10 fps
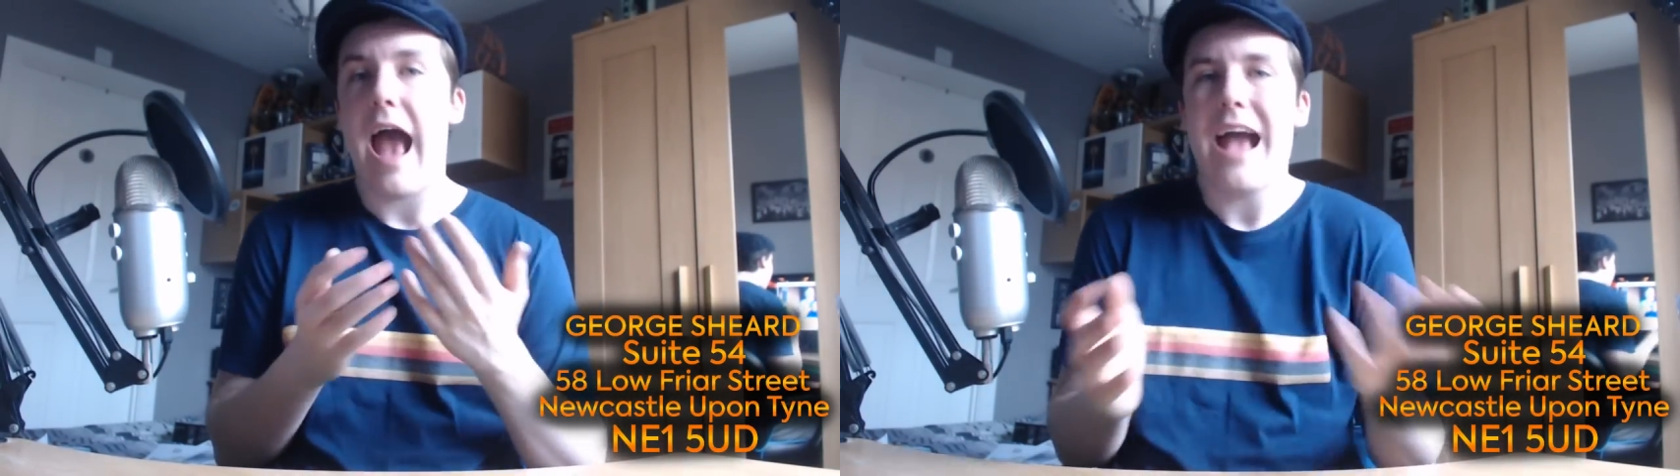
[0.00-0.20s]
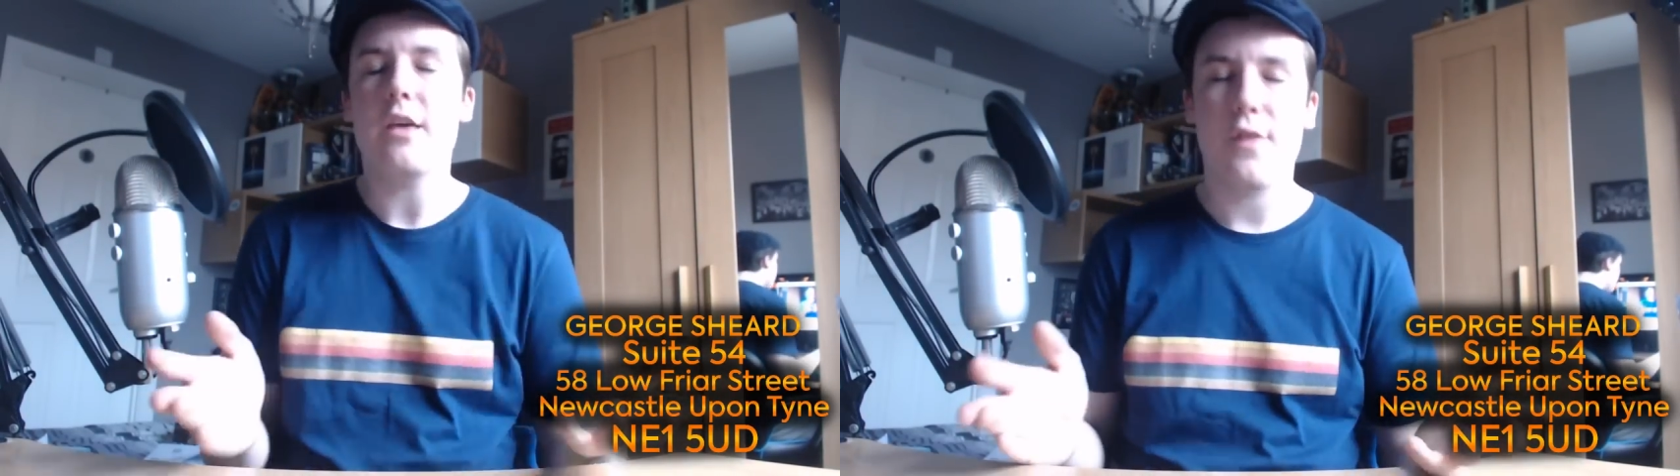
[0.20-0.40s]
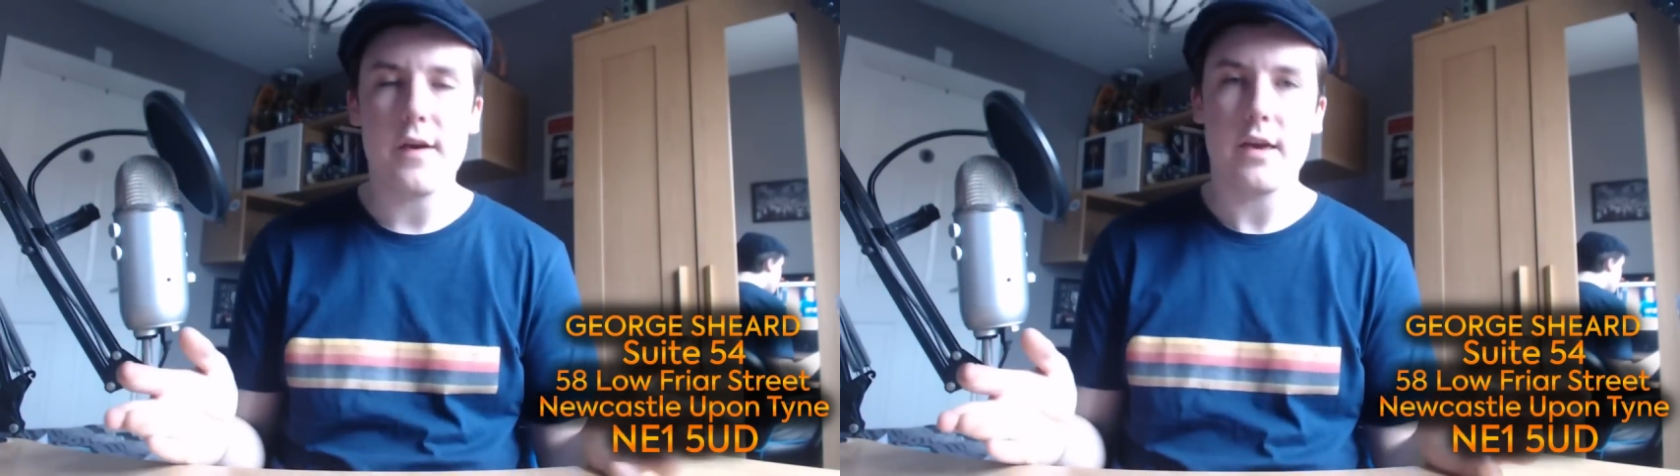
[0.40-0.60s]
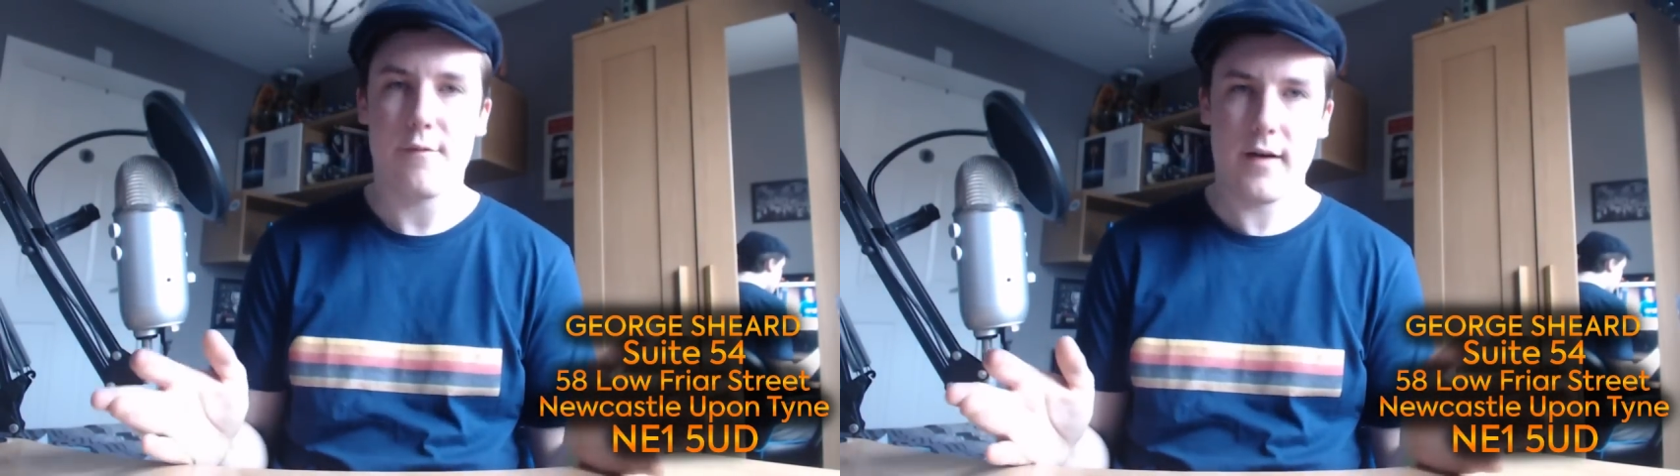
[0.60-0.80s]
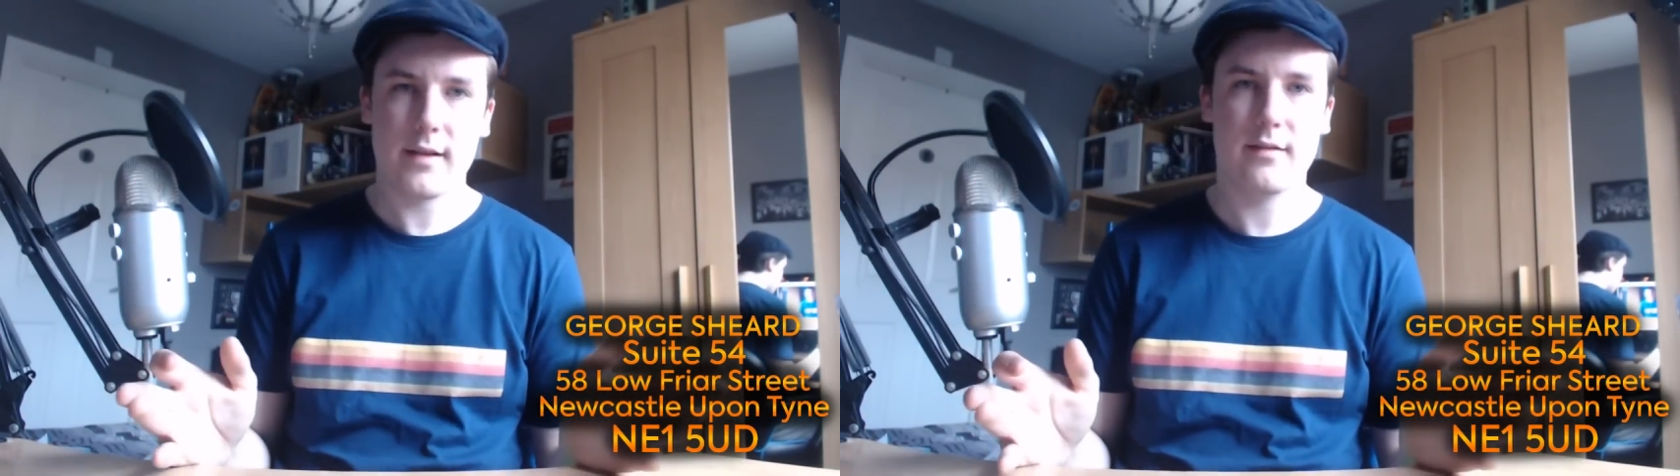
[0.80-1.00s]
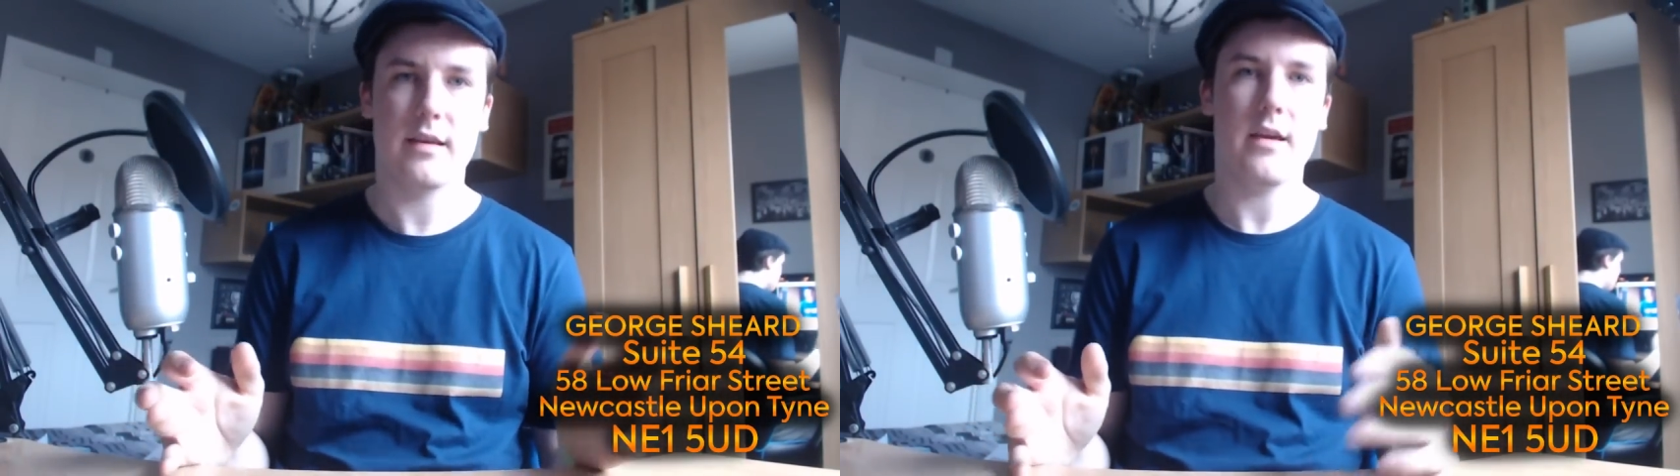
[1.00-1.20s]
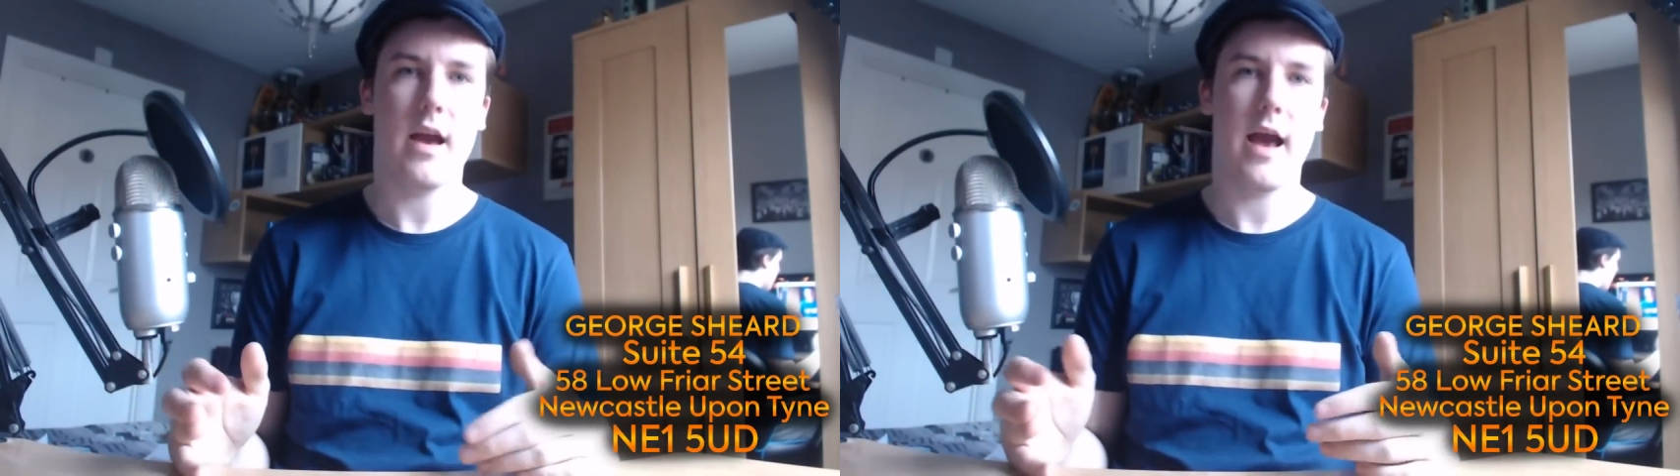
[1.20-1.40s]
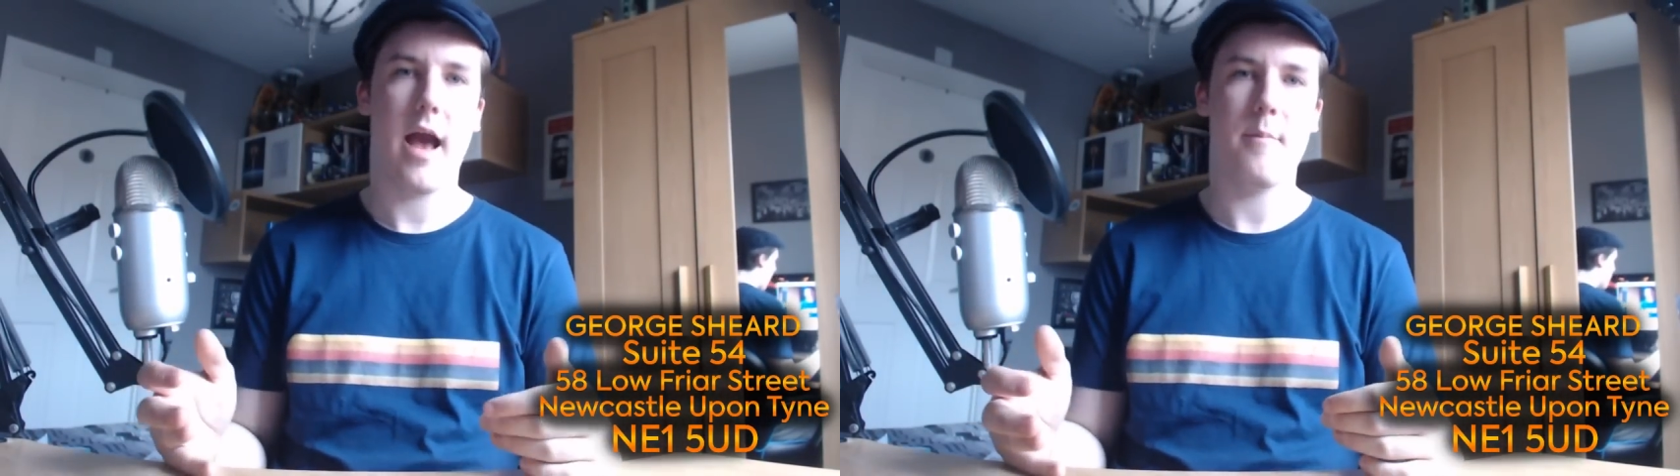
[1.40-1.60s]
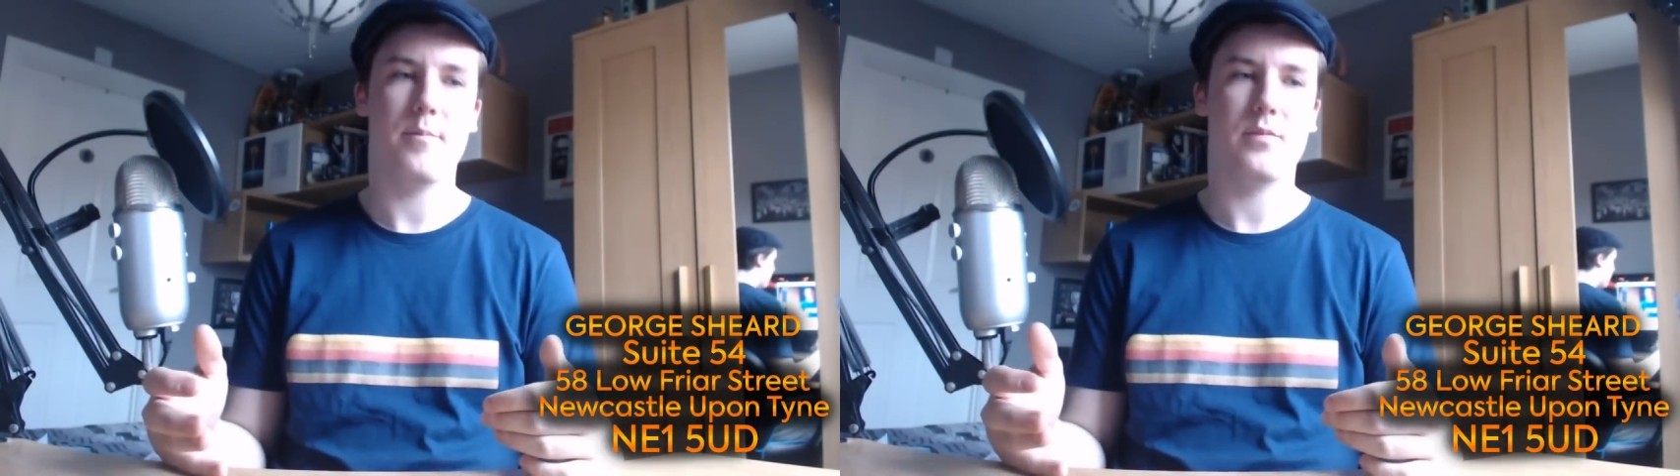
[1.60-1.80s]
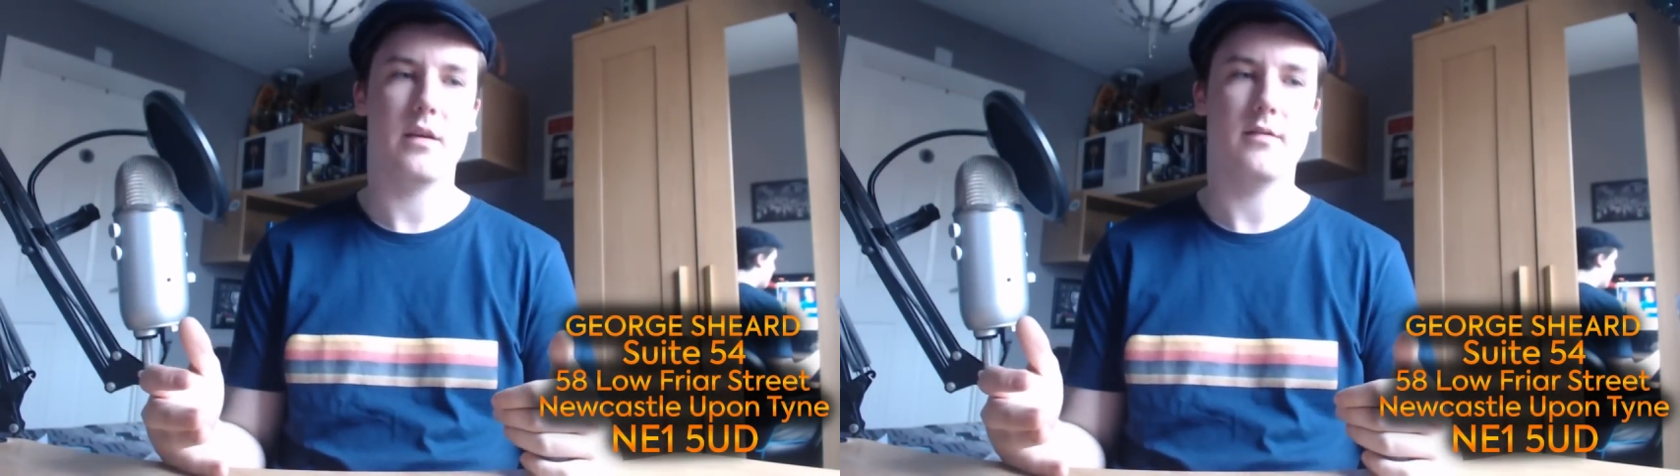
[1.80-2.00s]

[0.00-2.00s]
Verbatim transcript: Anything you fancy um,